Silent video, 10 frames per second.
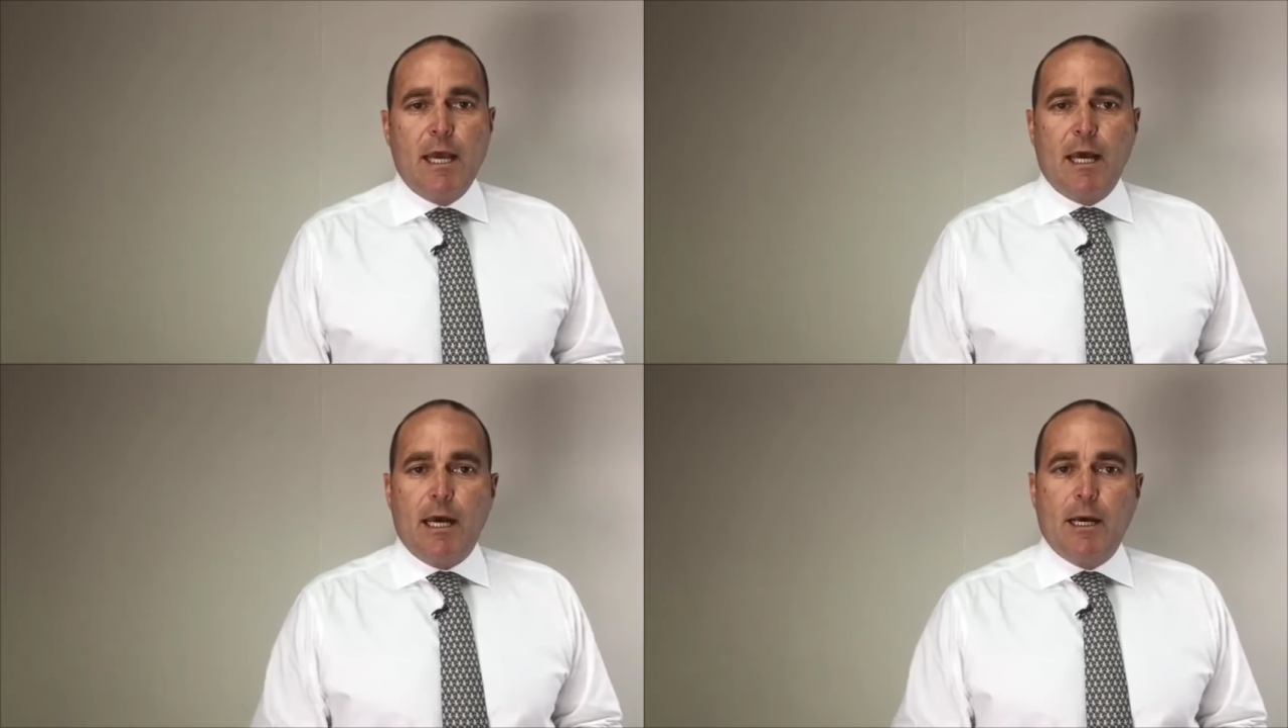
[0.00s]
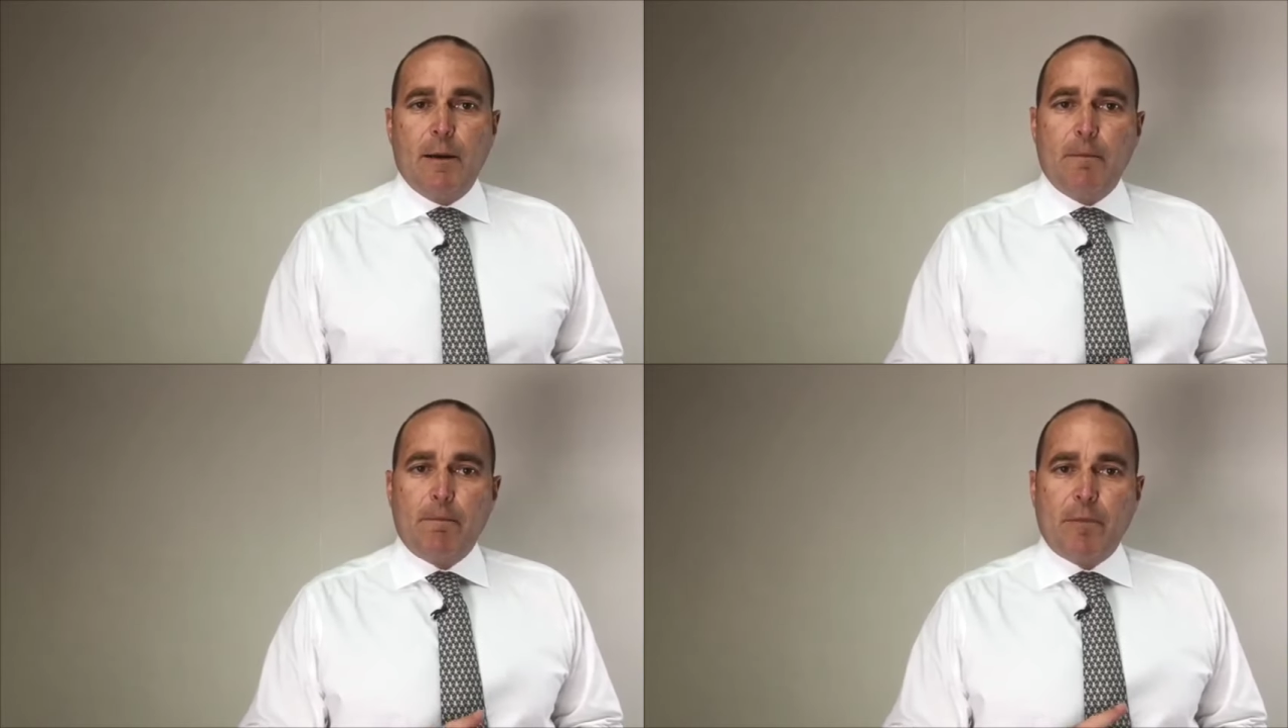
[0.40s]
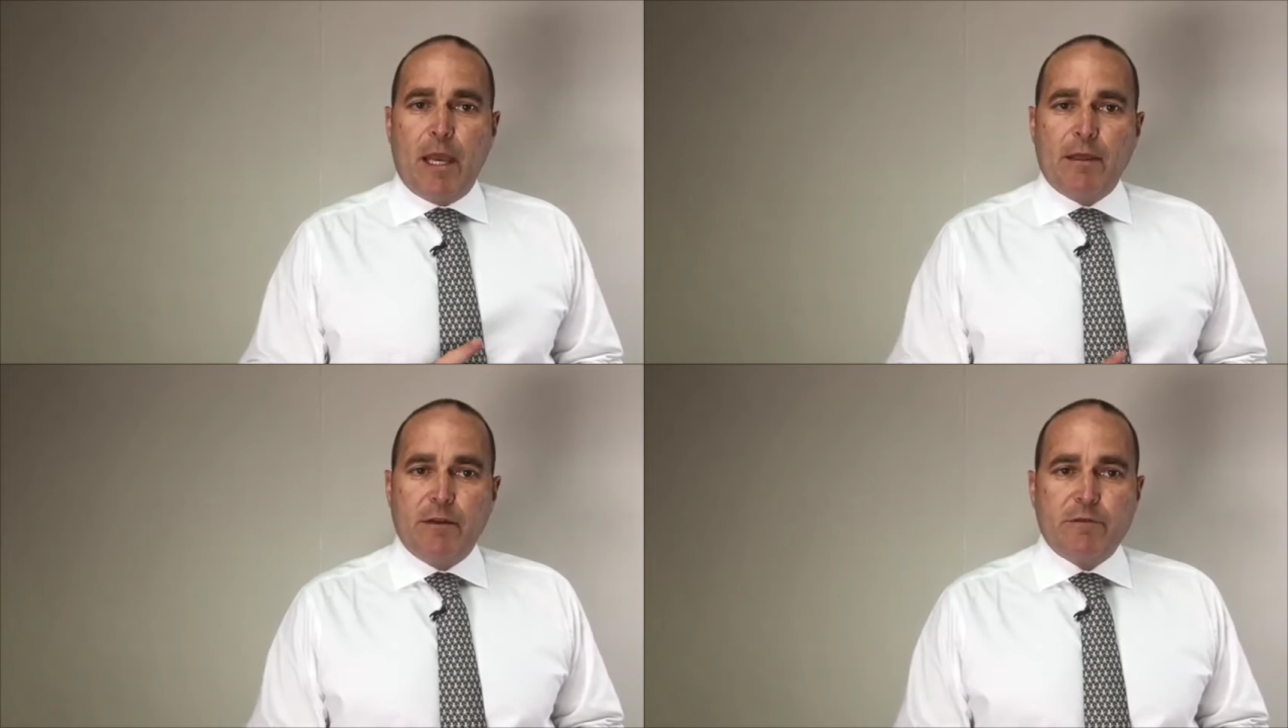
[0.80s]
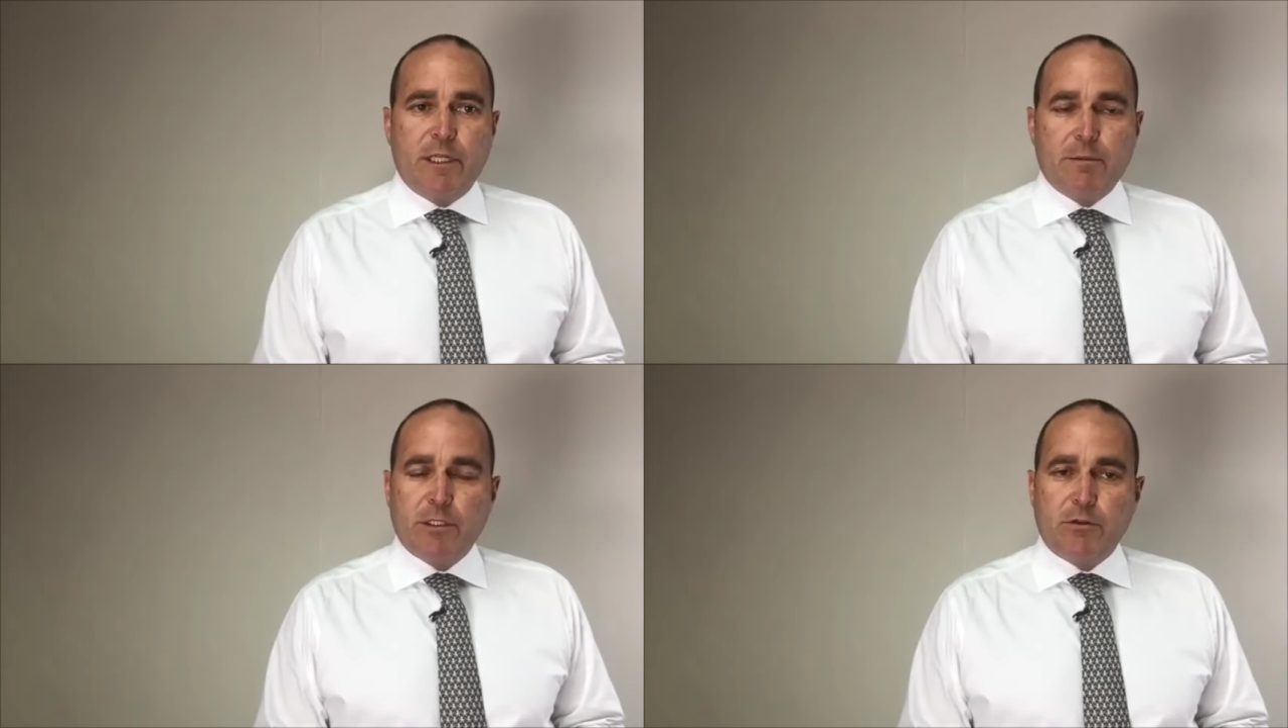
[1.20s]
um, and they've
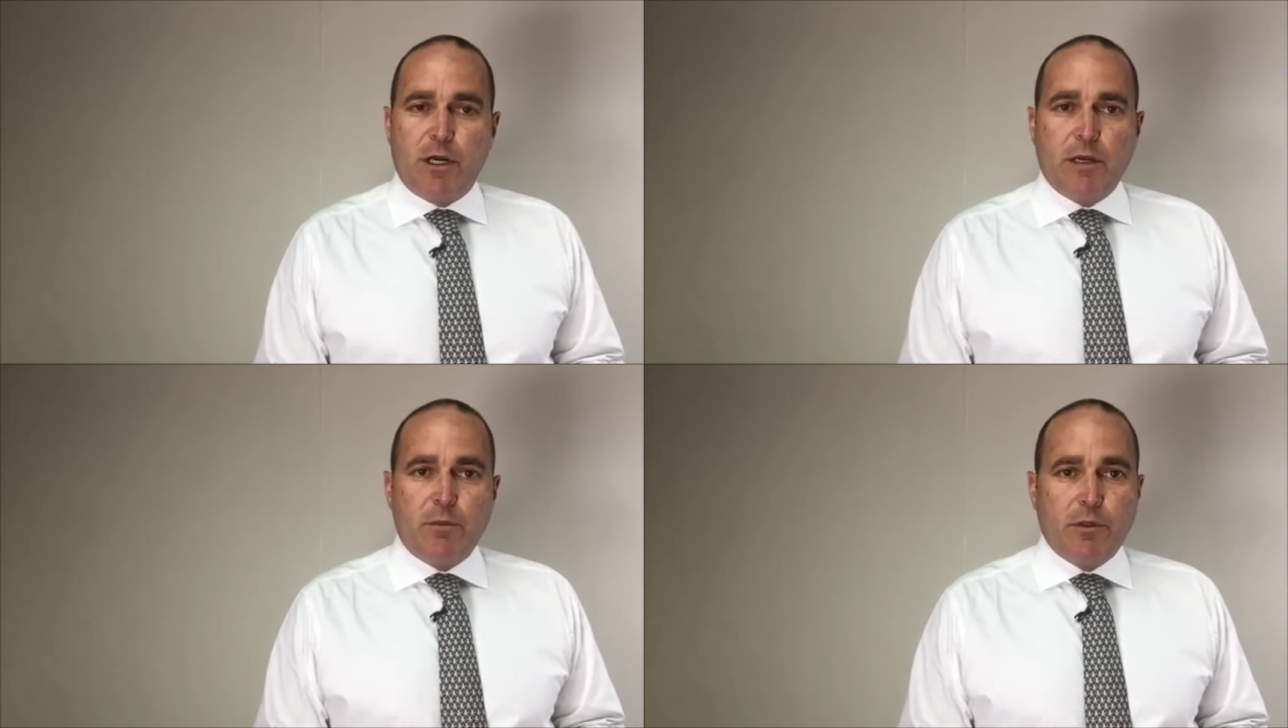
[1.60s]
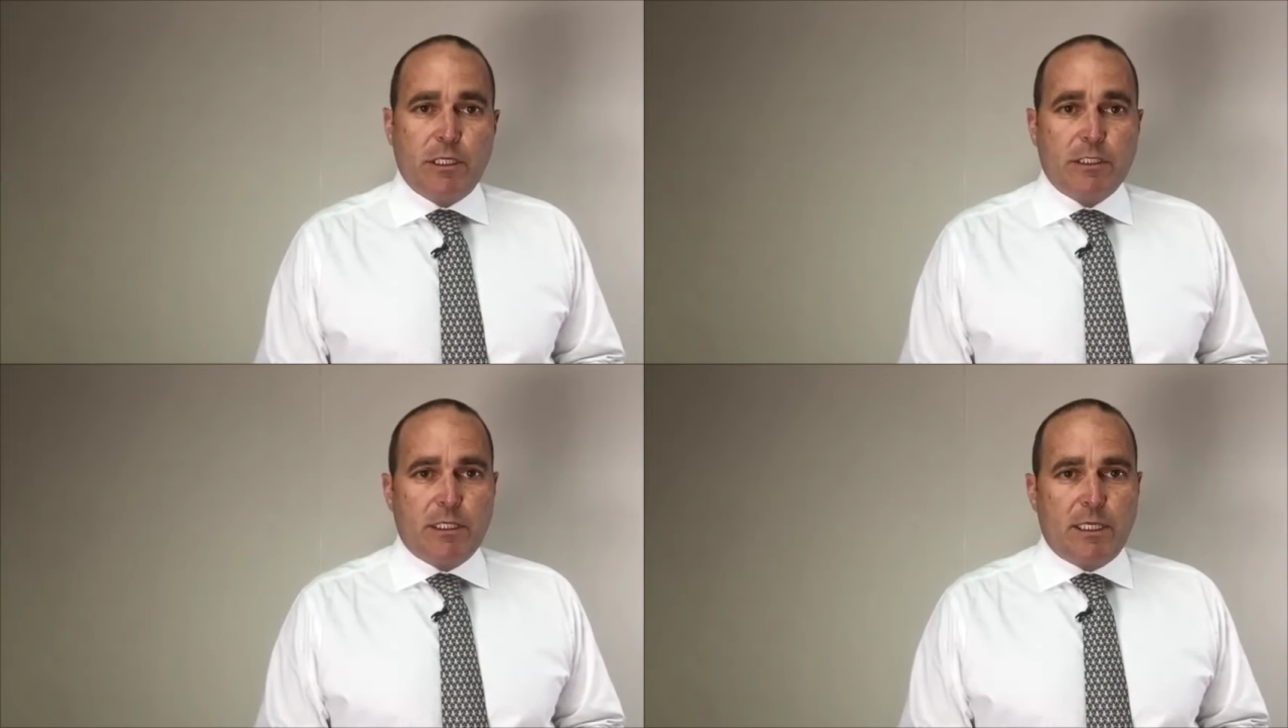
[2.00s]
demonstrated an ability to